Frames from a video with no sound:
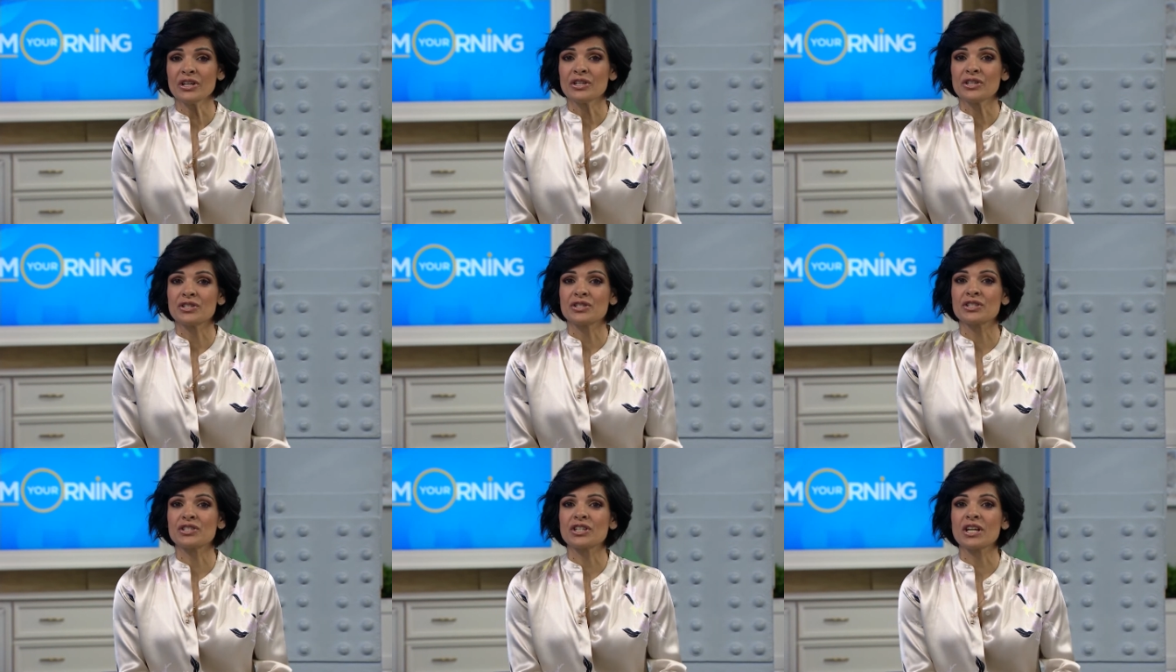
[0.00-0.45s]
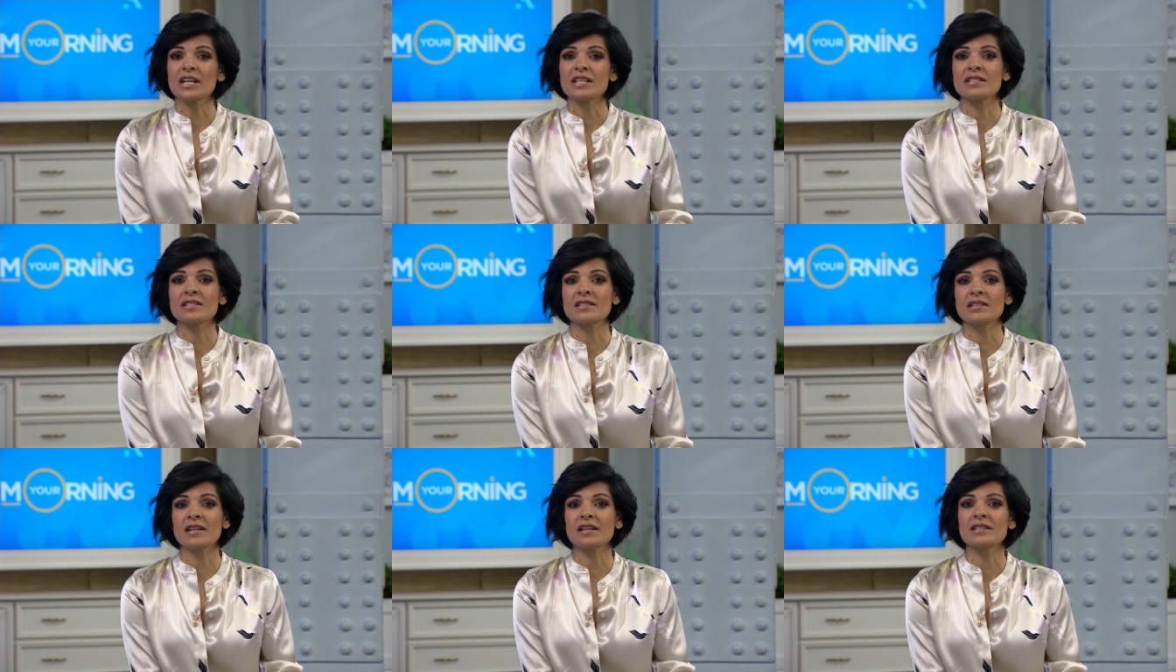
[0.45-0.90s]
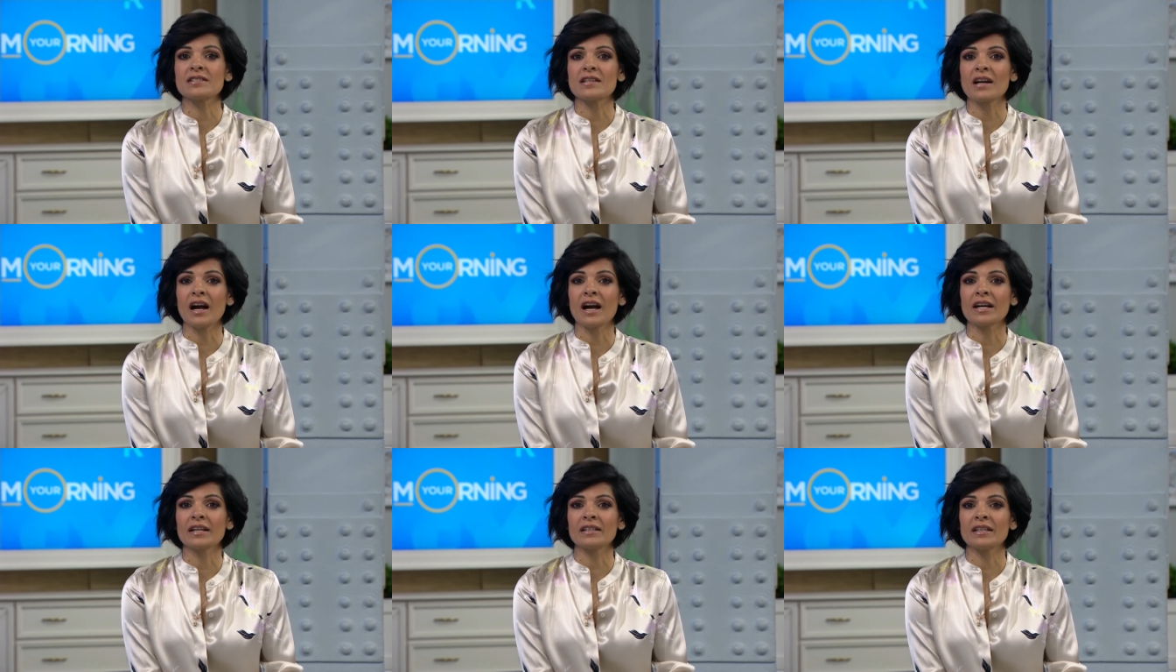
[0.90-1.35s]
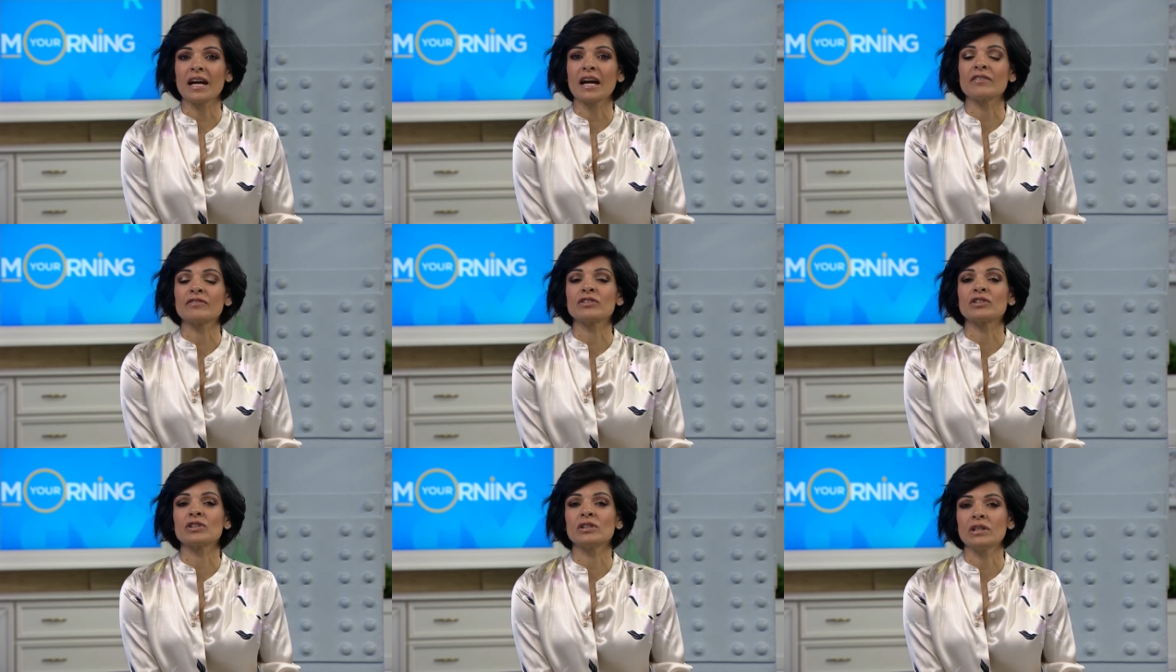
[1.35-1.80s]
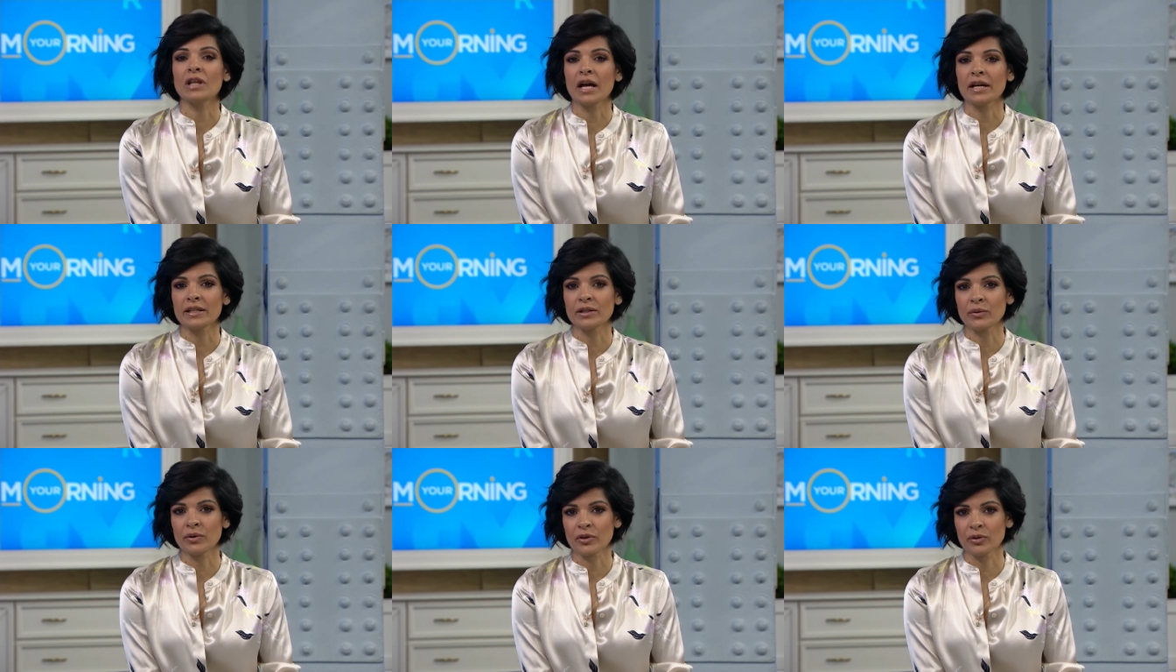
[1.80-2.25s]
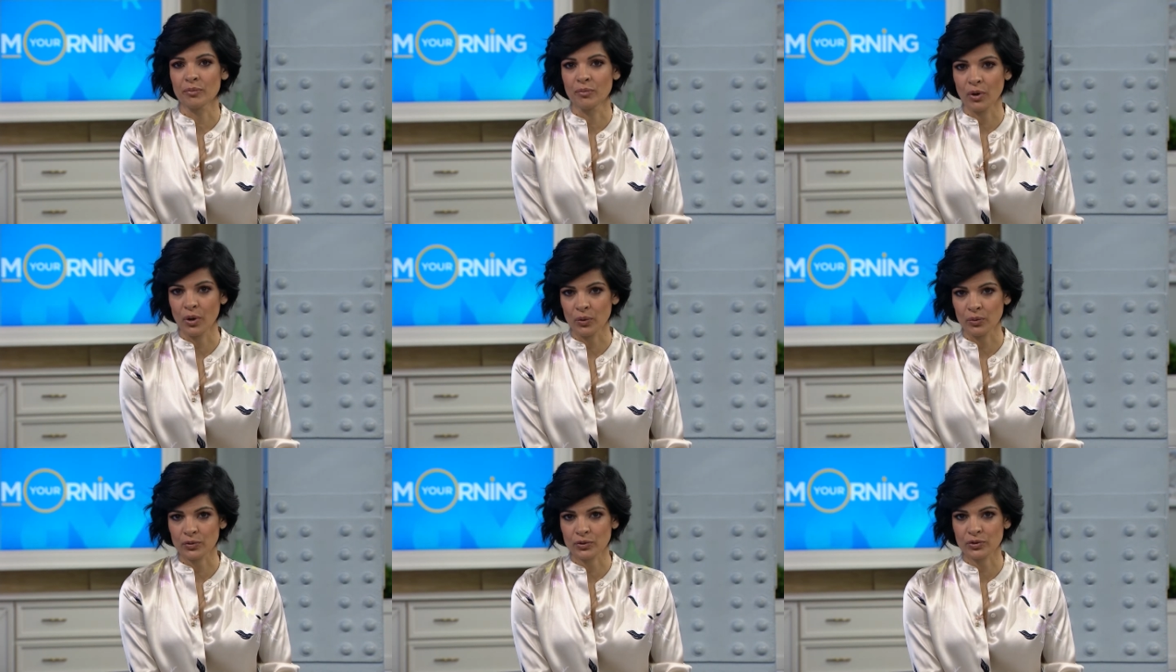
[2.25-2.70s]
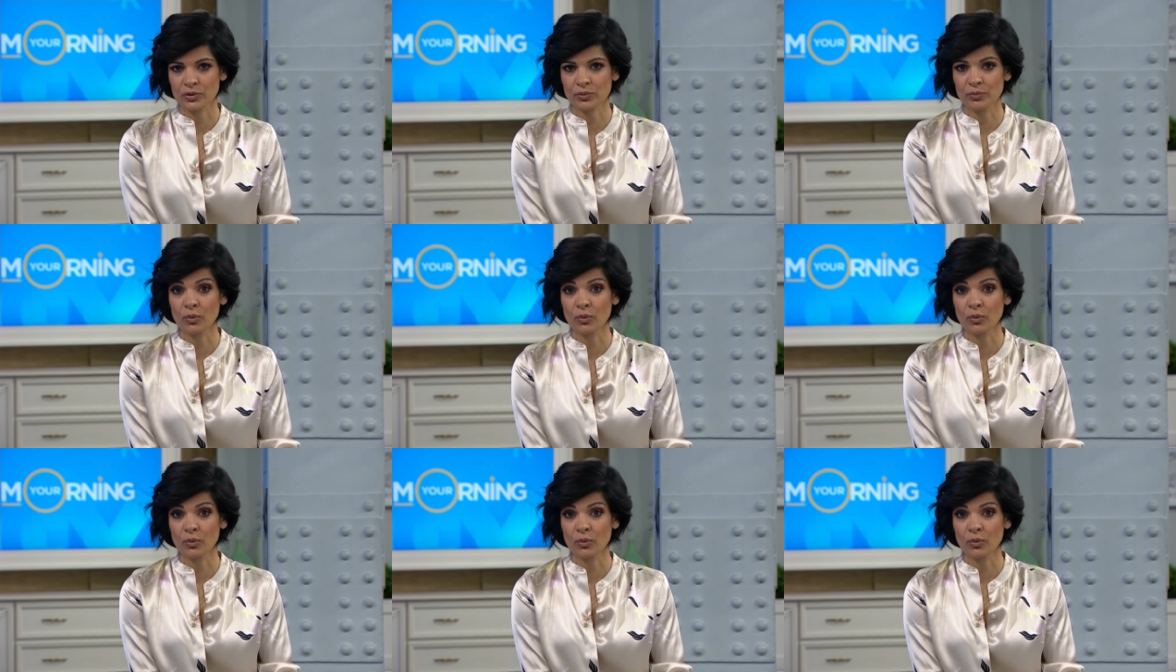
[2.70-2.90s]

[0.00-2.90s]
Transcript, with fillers: suggests it died after colliding with a boat.